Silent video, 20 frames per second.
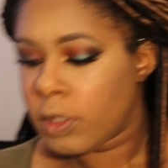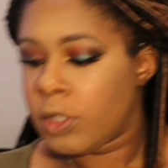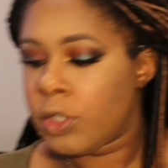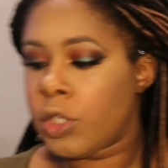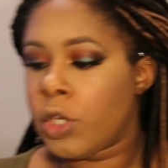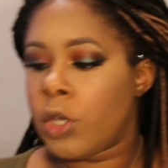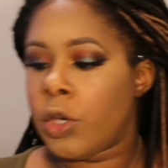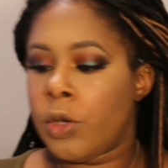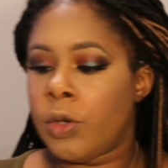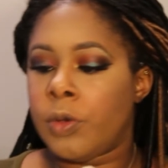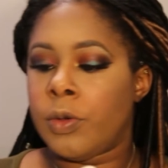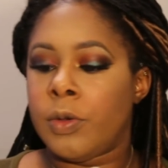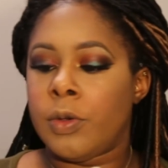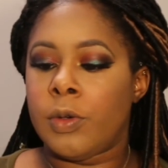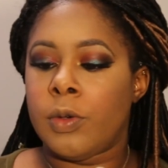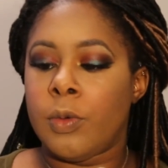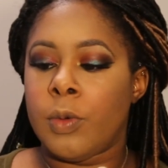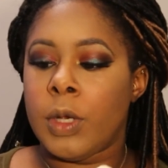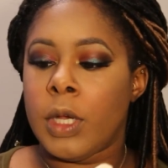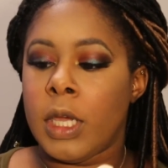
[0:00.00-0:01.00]

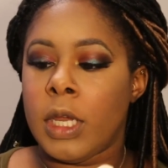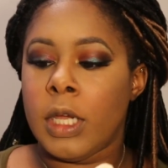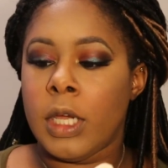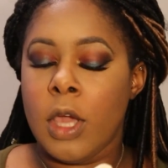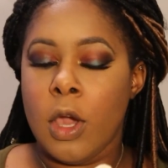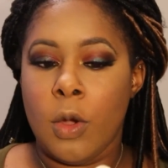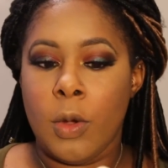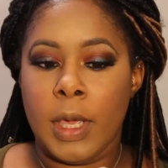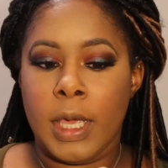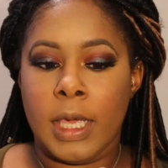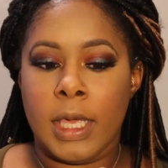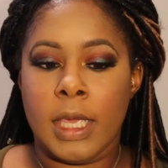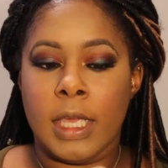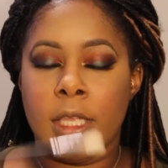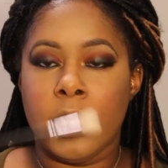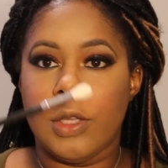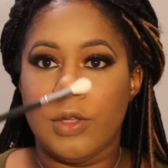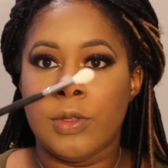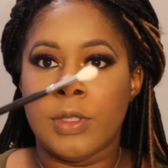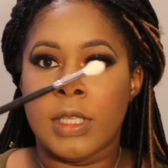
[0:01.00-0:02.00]
So we're gonna go
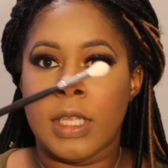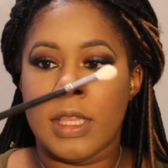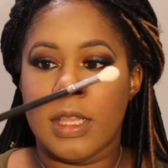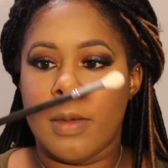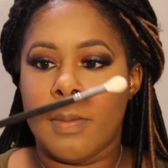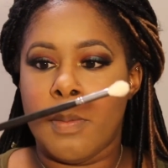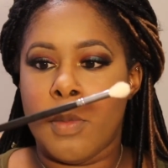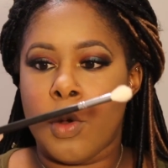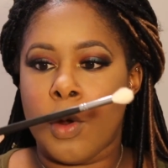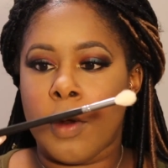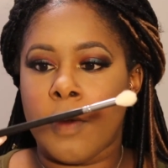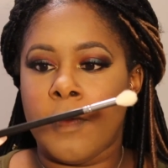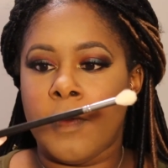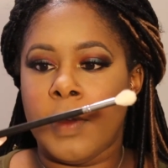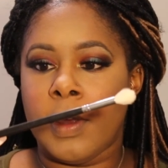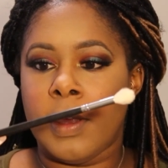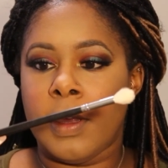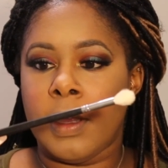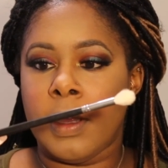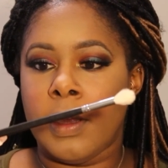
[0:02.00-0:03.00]
in using the
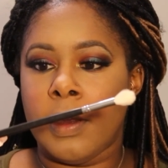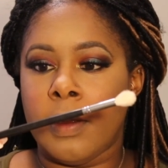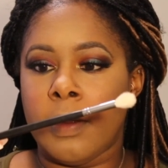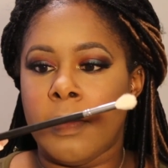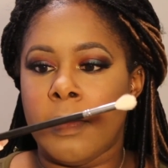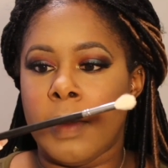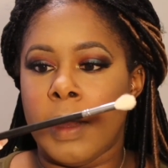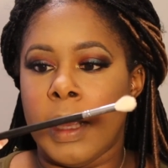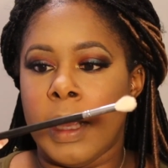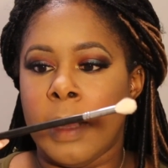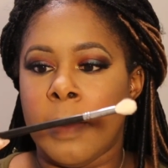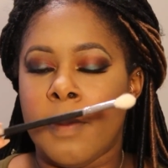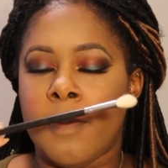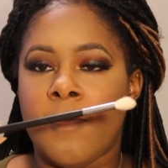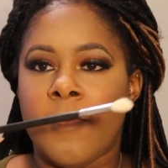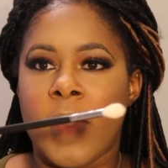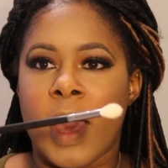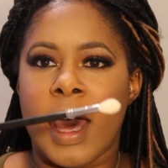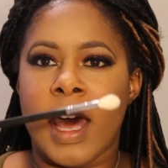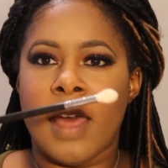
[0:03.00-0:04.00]
Morphe
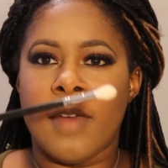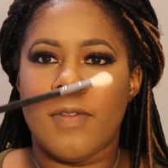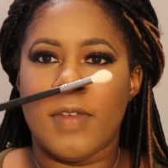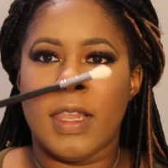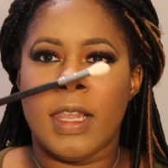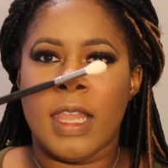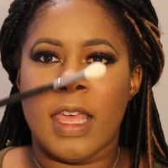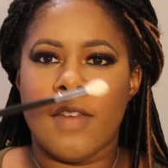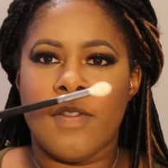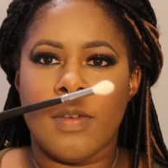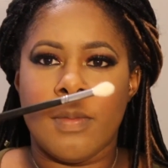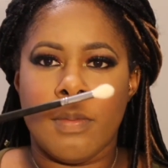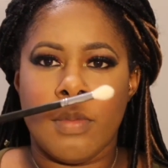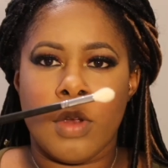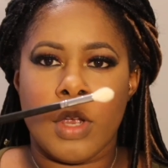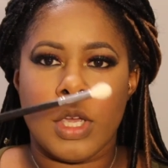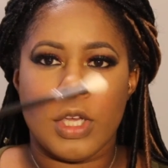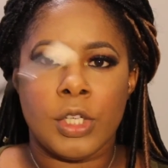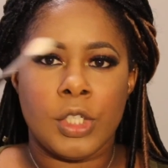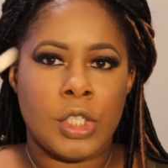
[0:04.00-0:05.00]
M511
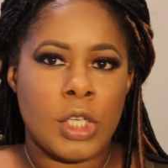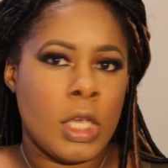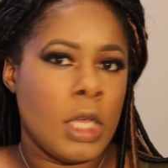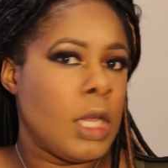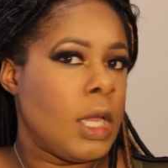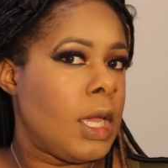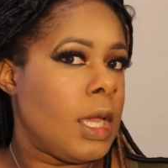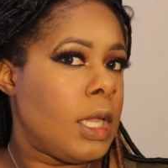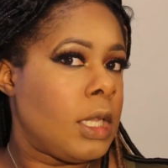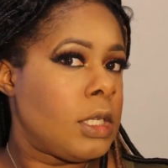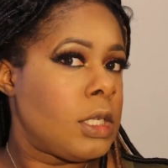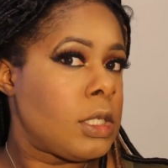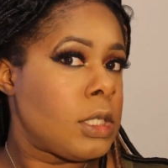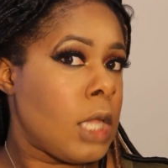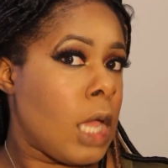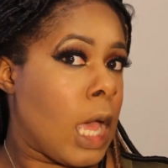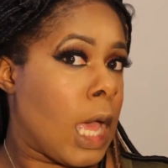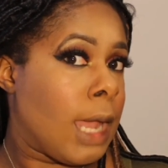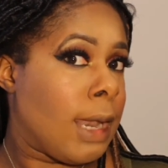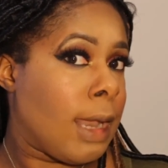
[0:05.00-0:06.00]
brush and just
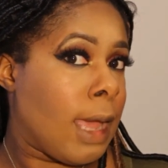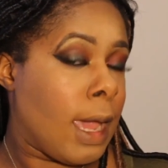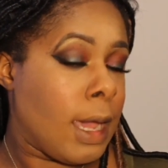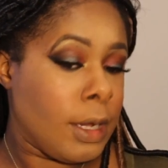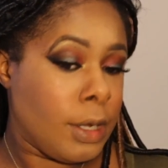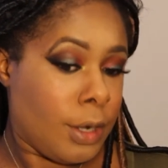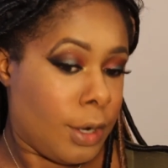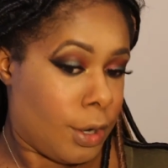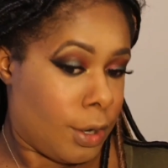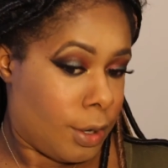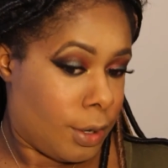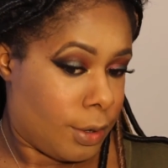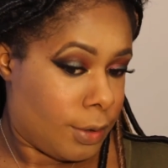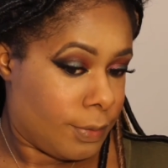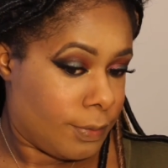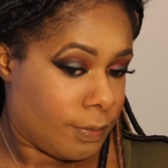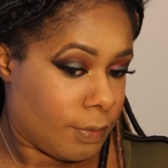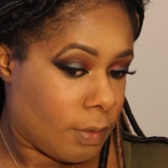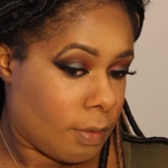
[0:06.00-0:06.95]
highlight, girl.